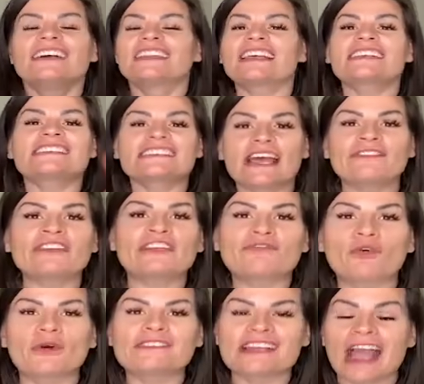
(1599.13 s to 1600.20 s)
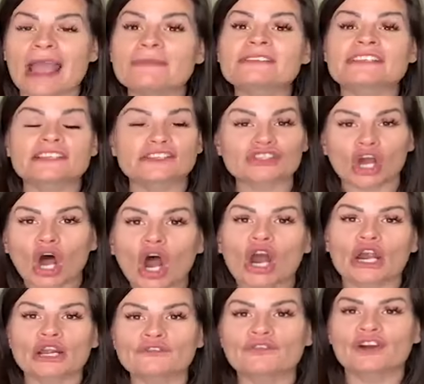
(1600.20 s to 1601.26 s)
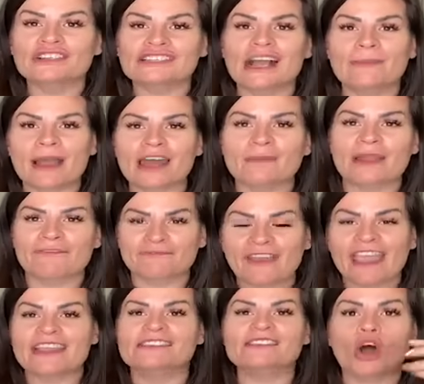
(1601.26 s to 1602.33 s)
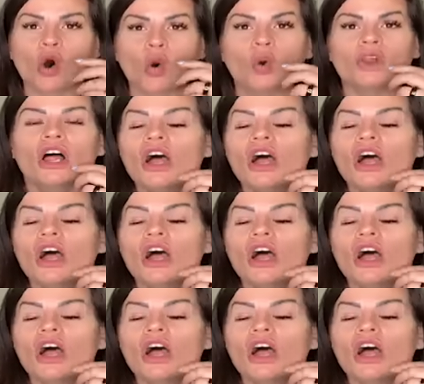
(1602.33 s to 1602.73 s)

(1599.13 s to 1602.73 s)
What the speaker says: like 74 times because it's hard for it to come out of my face hole,